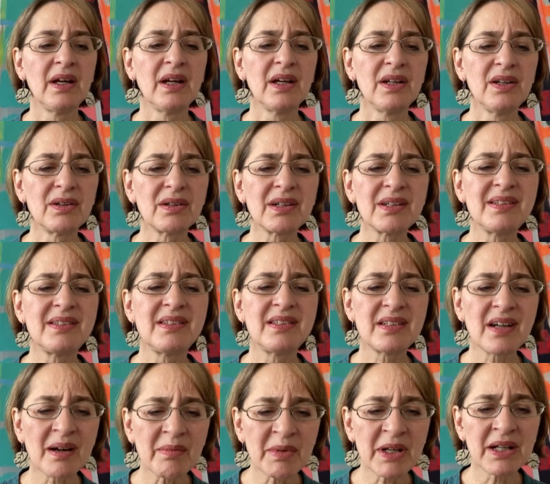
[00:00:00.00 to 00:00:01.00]
"You're a
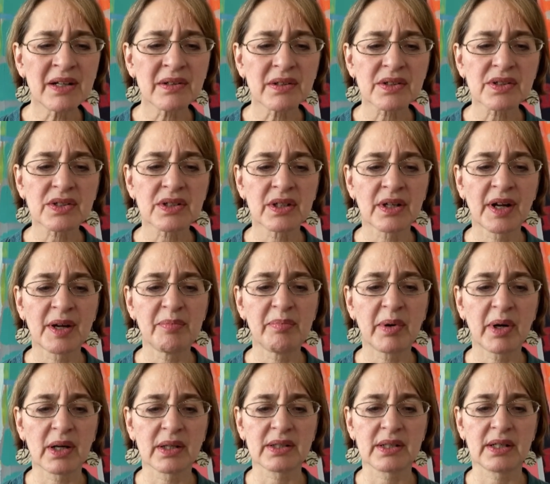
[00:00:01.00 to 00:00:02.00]
dummy, Christian," I
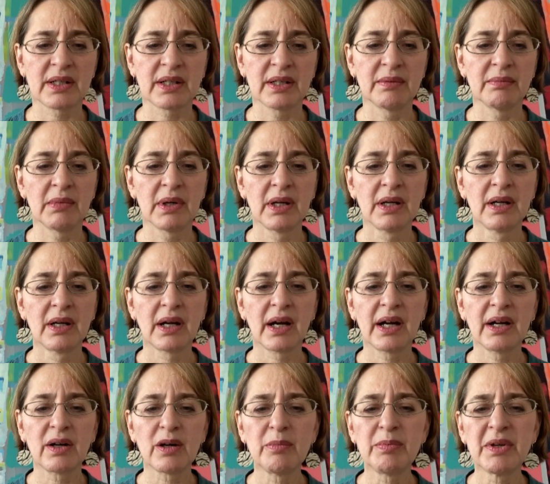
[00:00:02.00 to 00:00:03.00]
barked at him. "I
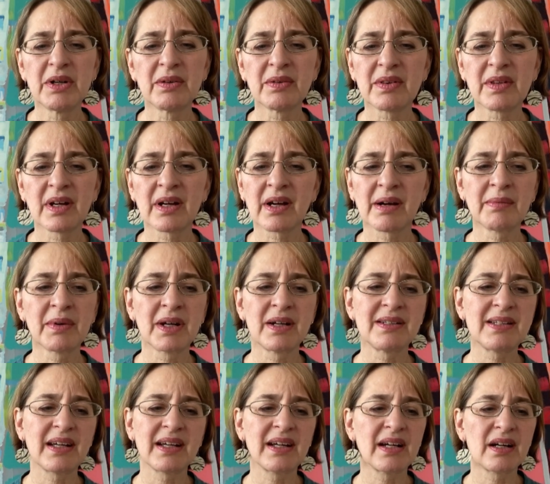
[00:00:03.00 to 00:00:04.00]
hope you don't think I'm going to
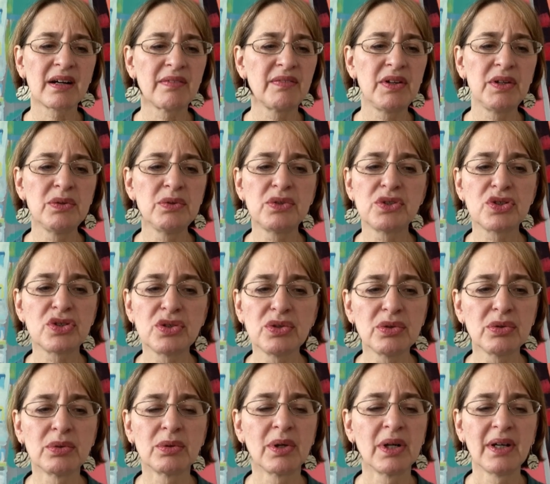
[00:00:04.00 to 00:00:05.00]
take care of you
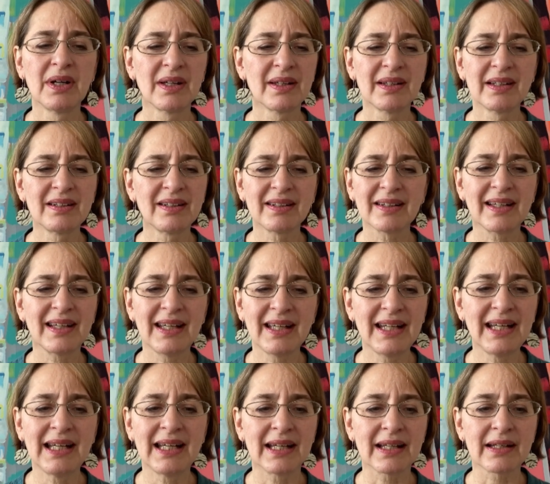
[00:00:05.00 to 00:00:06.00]
too, little
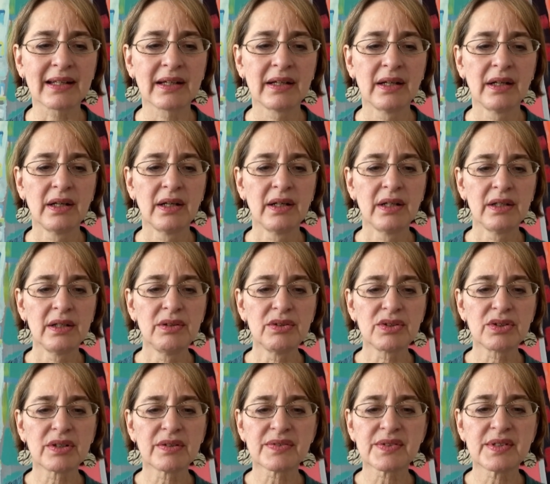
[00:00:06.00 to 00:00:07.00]
idiot. You
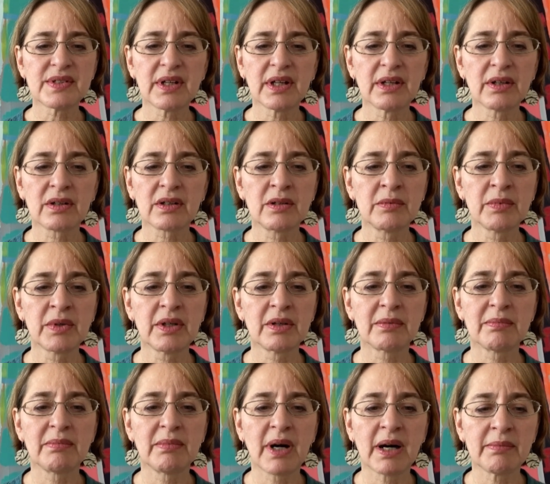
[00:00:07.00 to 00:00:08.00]
should have stayed home with your
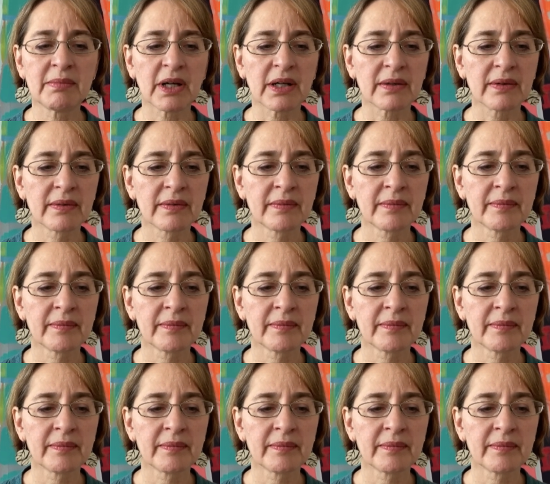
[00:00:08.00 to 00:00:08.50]
mama."